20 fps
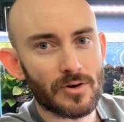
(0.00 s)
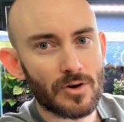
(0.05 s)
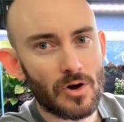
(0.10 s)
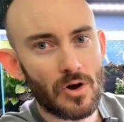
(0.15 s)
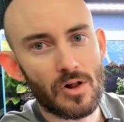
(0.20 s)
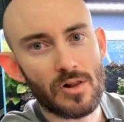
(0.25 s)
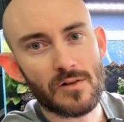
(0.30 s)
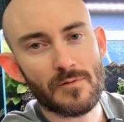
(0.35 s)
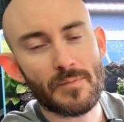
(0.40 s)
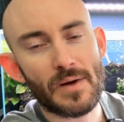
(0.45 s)

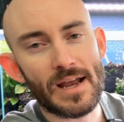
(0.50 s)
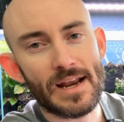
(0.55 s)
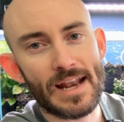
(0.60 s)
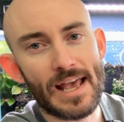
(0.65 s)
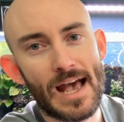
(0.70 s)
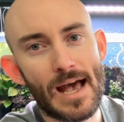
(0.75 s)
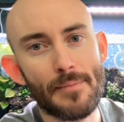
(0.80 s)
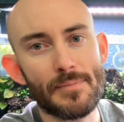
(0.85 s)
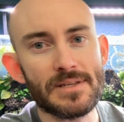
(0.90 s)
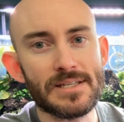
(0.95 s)
all of my
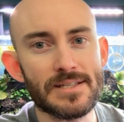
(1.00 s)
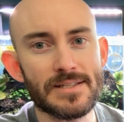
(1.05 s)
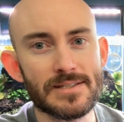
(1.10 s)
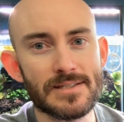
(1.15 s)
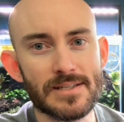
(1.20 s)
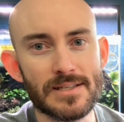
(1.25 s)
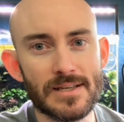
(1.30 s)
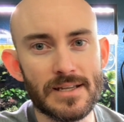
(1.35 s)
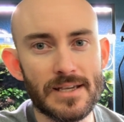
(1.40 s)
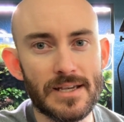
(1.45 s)

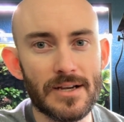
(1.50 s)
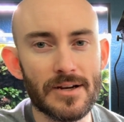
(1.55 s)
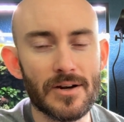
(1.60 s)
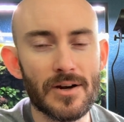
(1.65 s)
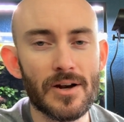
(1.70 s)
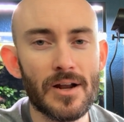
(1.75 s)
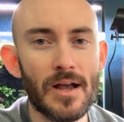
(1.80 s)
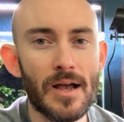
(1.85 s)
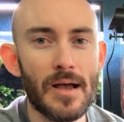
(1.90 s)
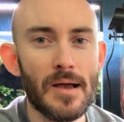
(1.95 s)
inhabitants in
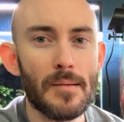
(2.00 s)
here.